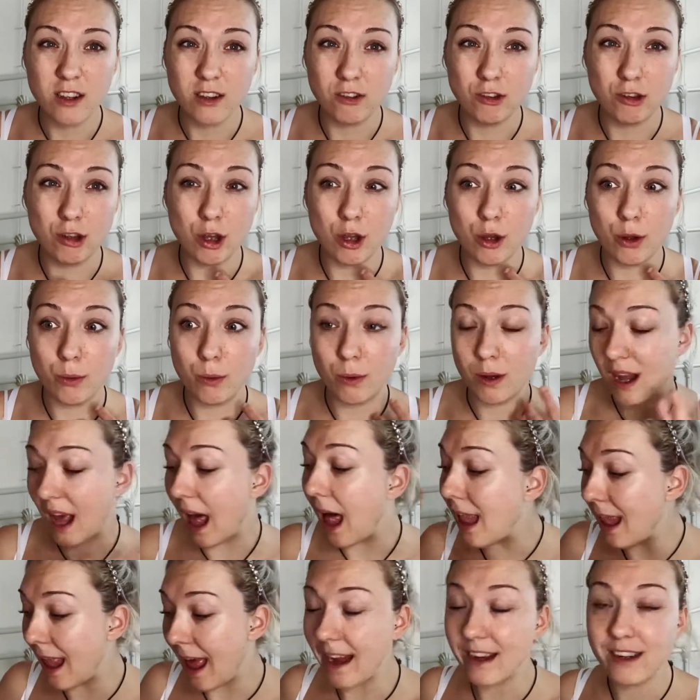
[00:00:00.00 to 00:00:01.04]
to
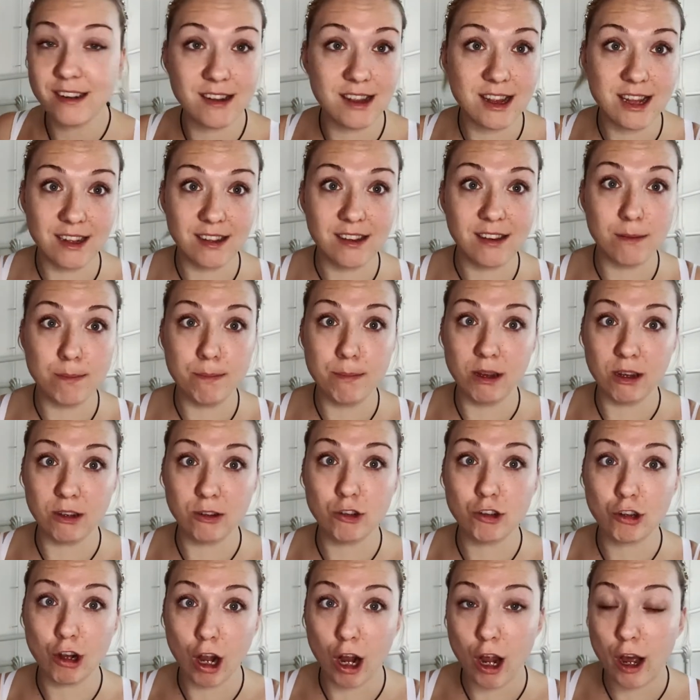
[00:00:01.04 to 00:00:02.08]
collect this
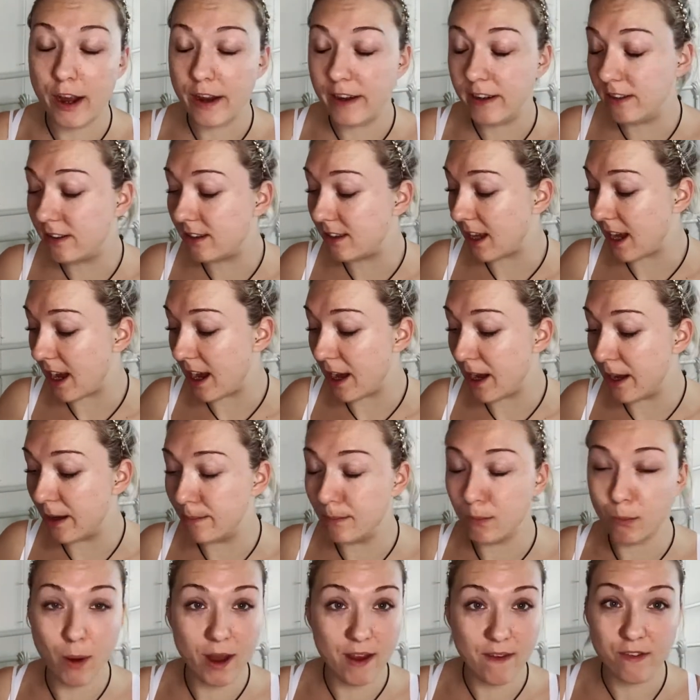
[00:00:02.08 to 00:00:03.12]
much clothes
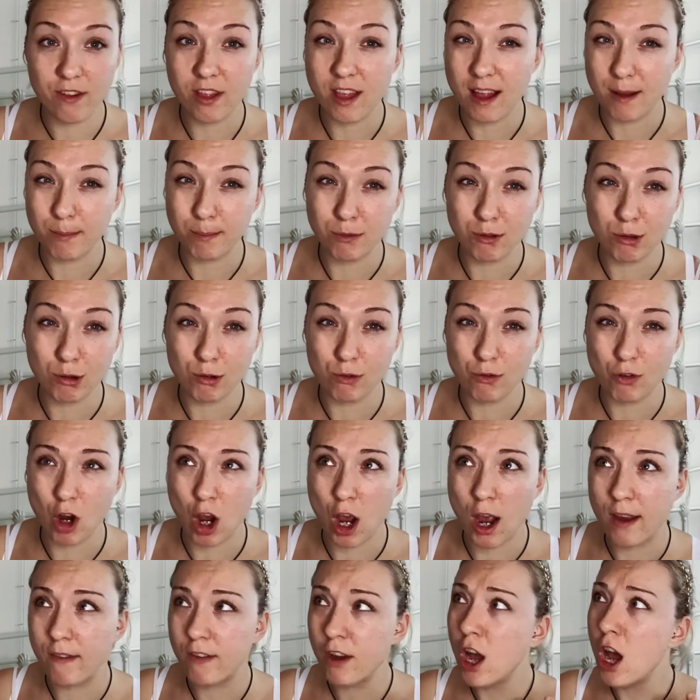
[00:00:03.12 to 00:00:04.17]
and wait for them to
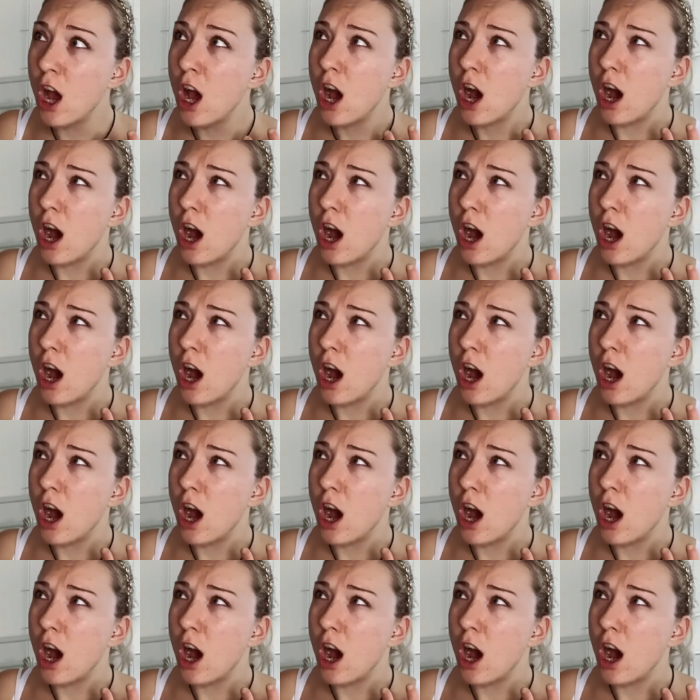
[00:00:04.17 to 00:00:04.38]
arrive.